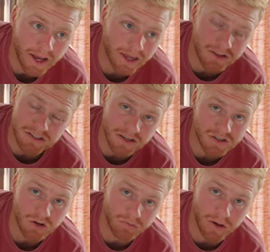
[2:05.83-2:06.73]
and this
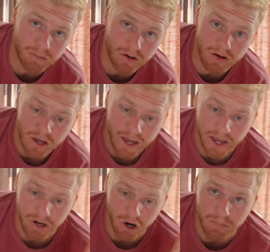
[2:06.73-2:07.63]
is November.
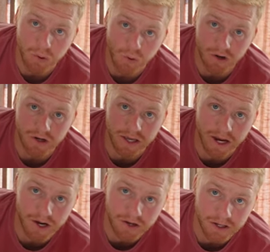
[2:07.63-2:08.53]
And our porter
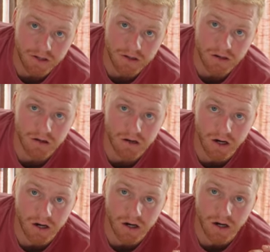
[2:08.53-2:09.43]
carried
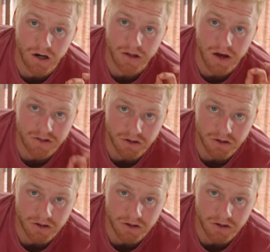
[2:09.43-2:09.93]
uh, a